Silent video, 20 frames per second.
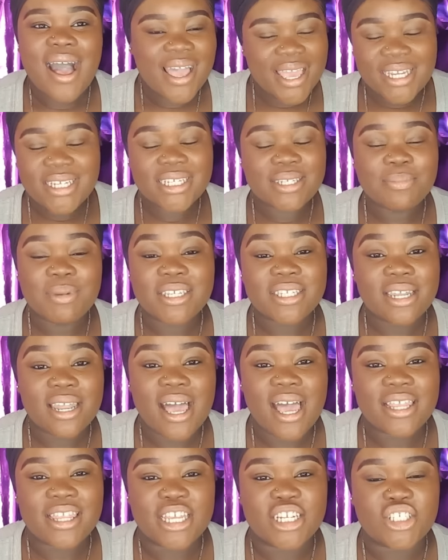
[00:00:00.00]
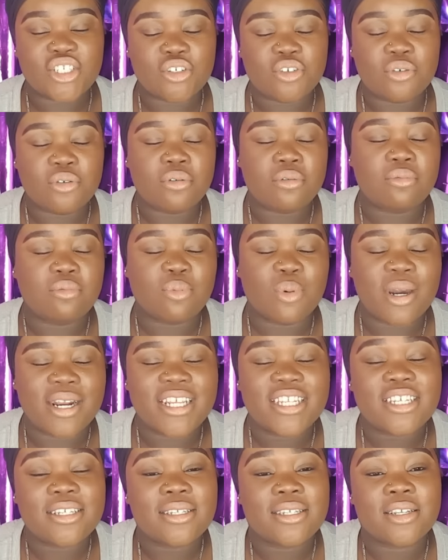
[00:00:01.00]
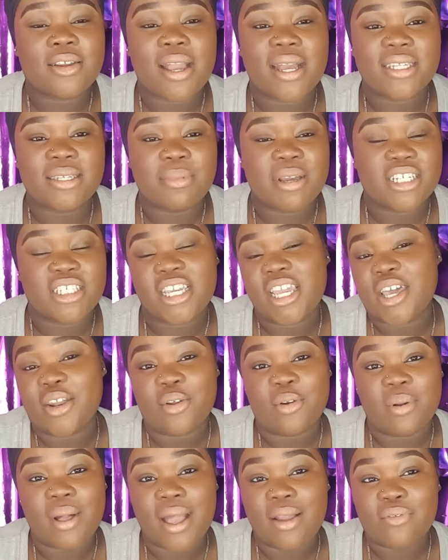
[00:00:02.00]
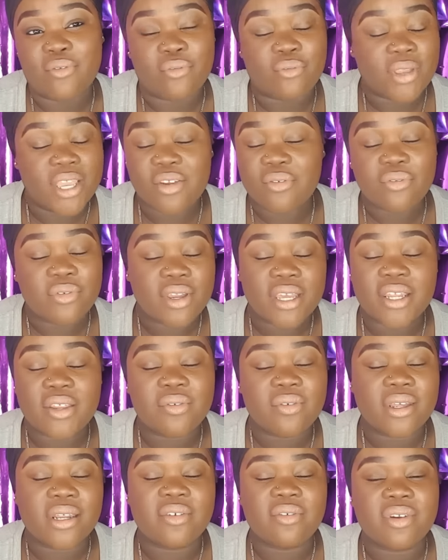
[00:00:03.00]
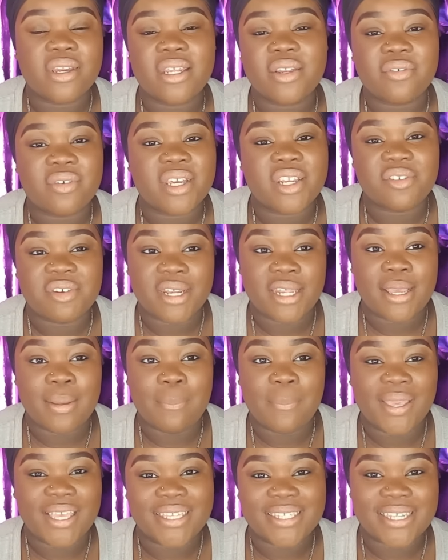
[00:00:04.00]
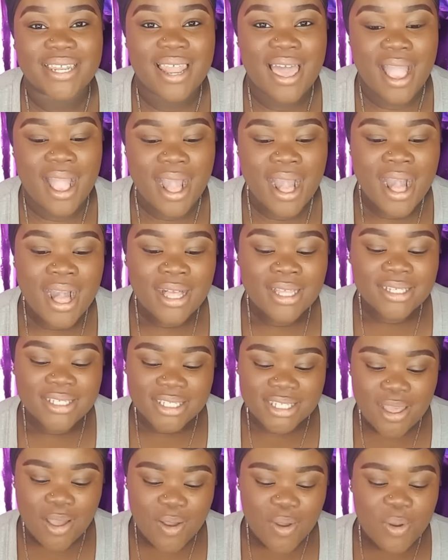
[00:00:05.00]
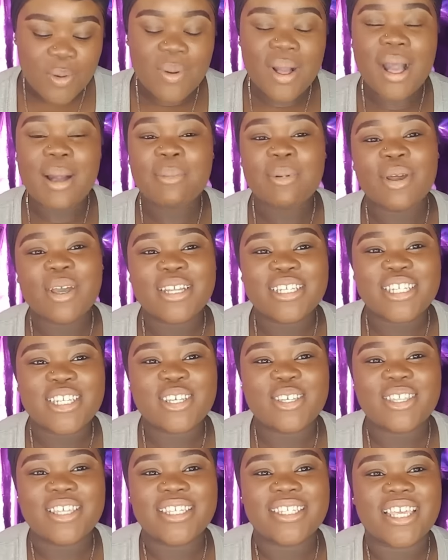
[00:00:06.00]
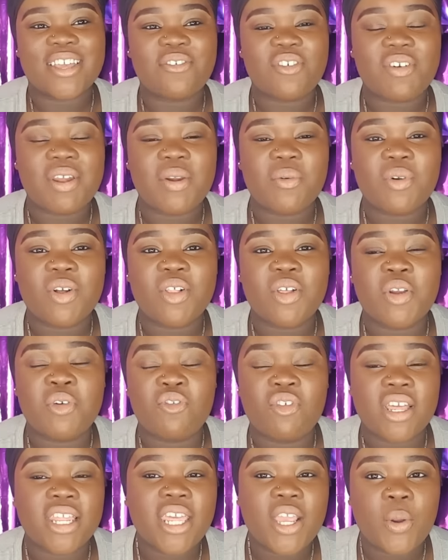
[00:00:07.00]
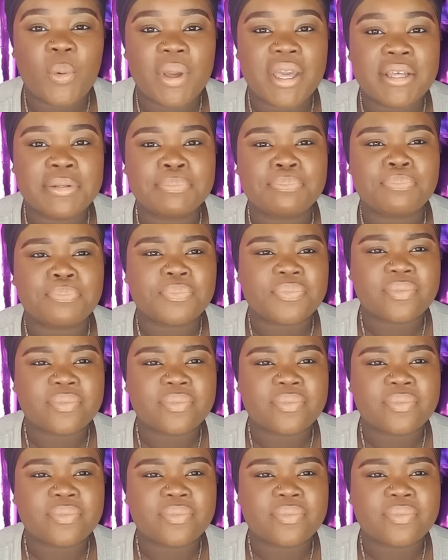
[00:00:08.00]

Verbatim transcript: it just means a lot that you wanted to subscribe to my channel. I it really, really, really, really, really means a lot. So I'm going to do this giveaway real, really quick.